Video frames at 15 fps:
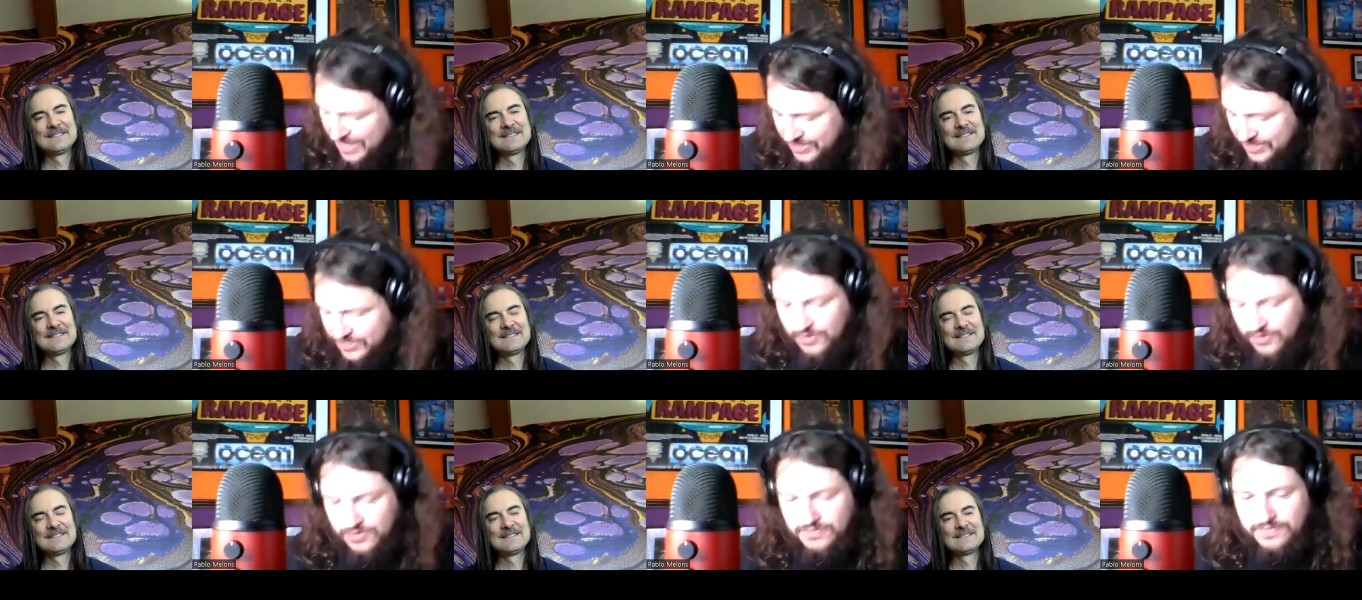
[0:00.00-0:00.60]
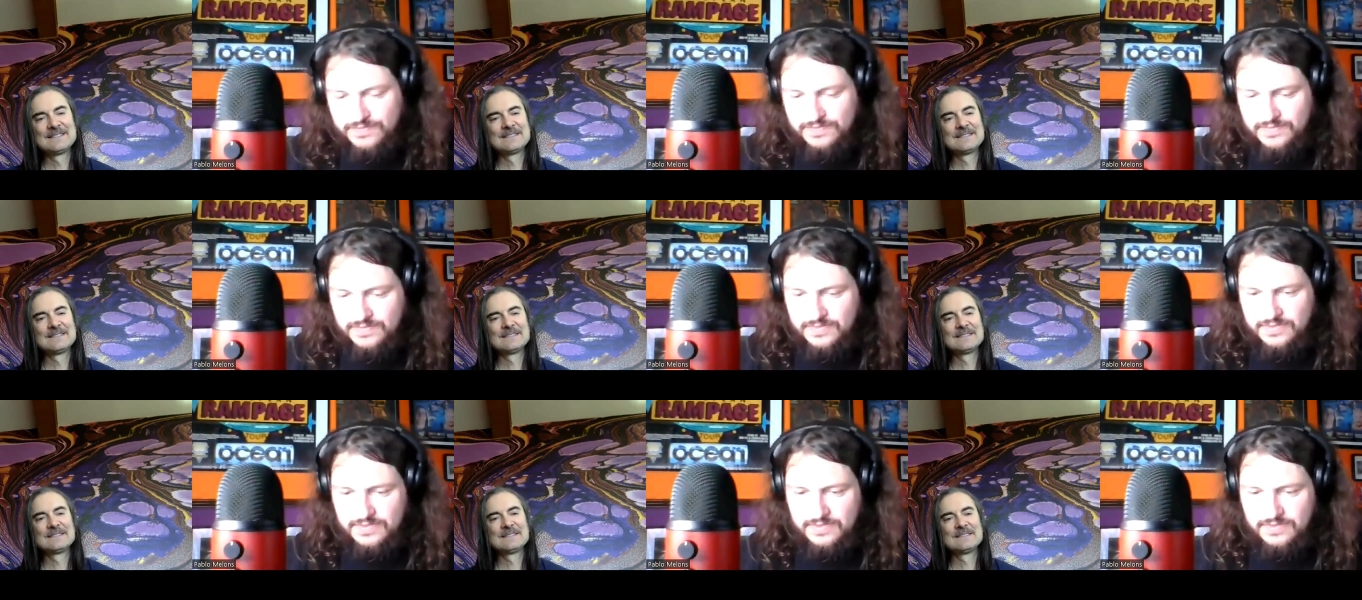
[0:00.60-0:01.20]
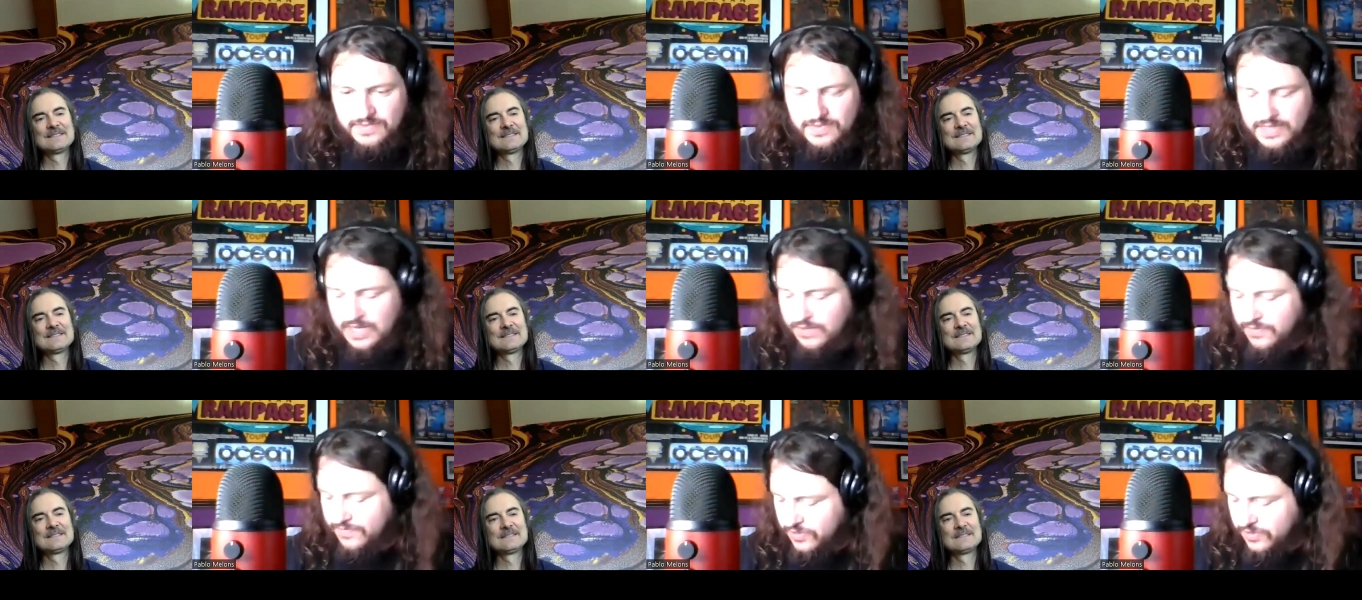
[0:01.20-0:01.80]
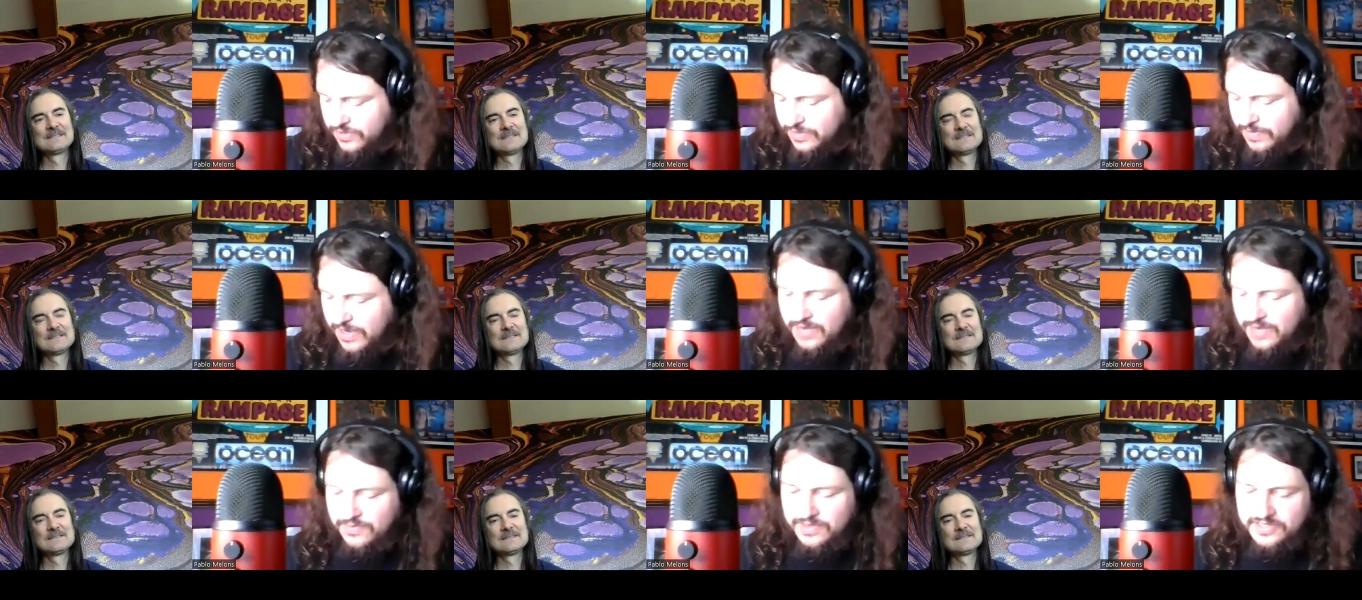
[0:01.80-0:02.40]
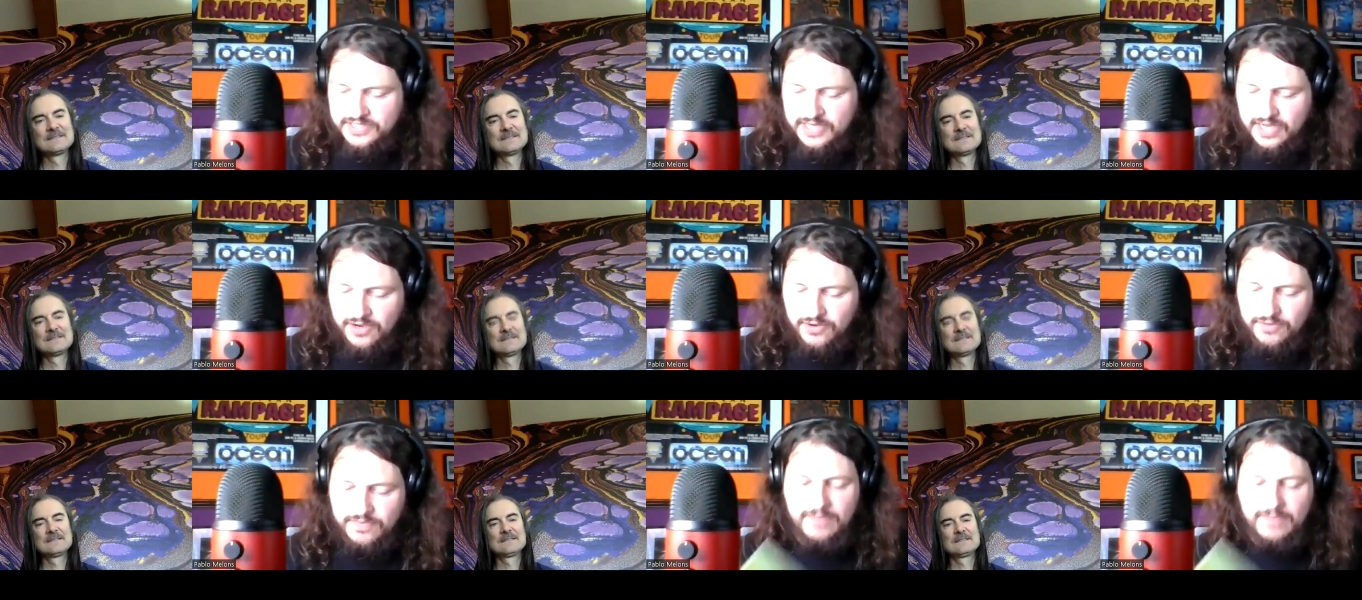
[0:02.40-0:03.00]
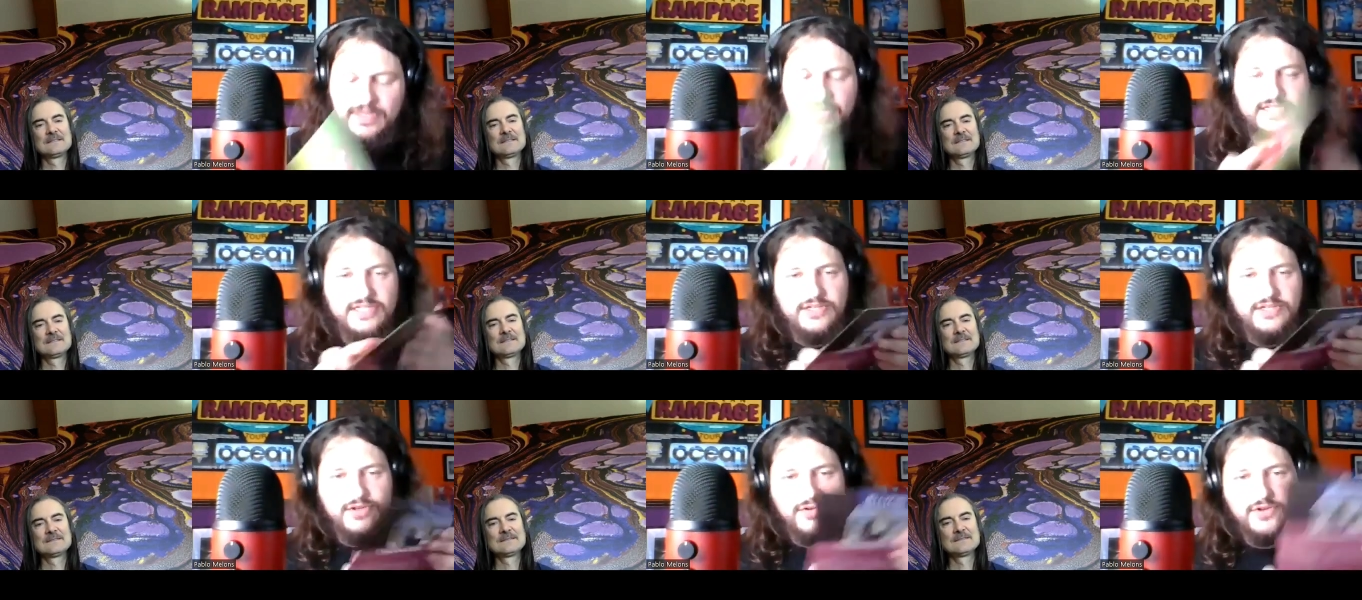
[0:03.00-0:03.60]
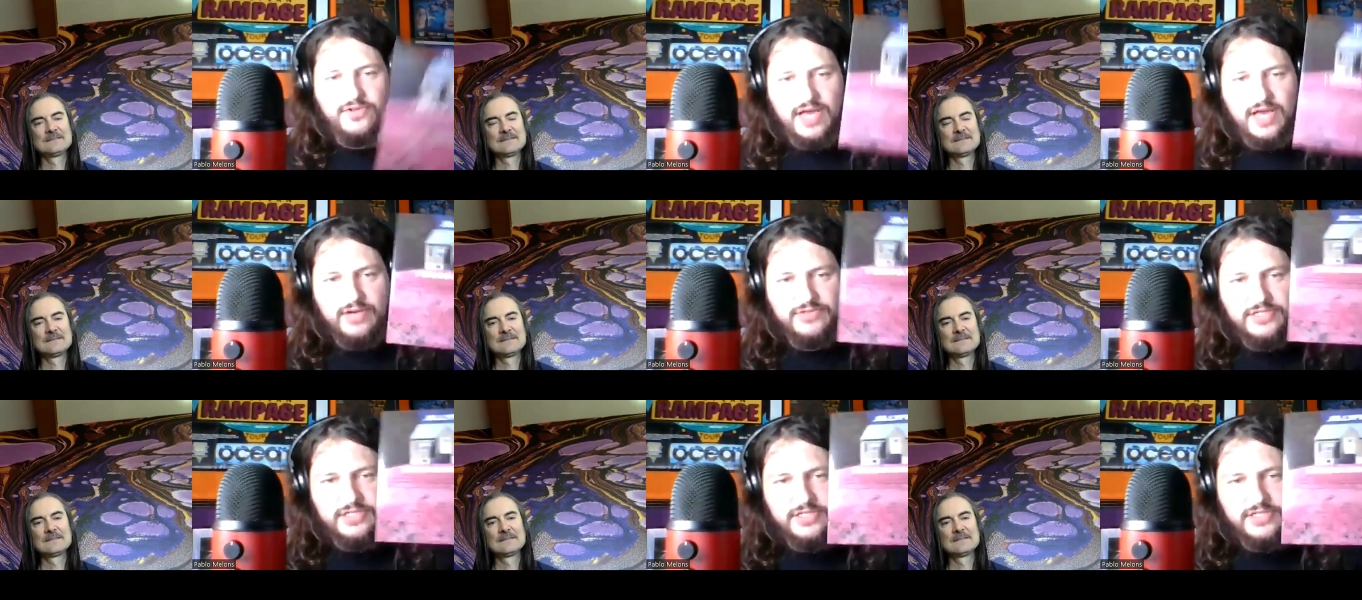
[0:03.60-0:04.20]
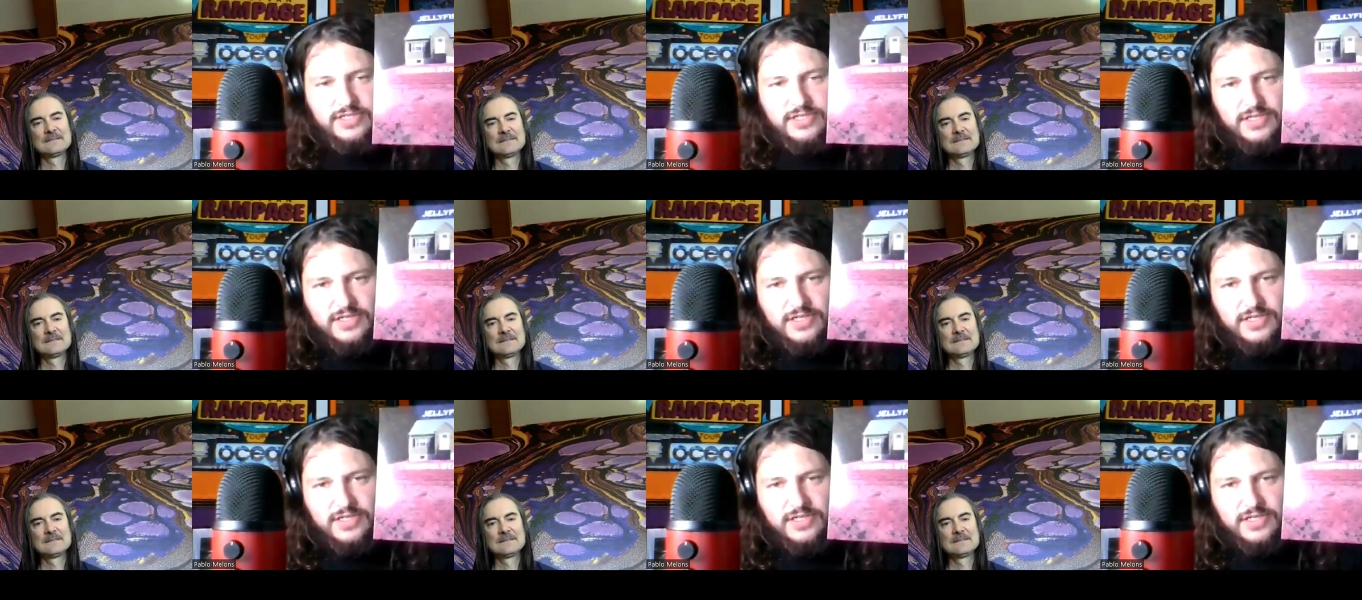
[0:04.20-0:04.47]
Speaker 1: So, now we've talked about I Want to Stay Home. I'm guessing you don't know the house.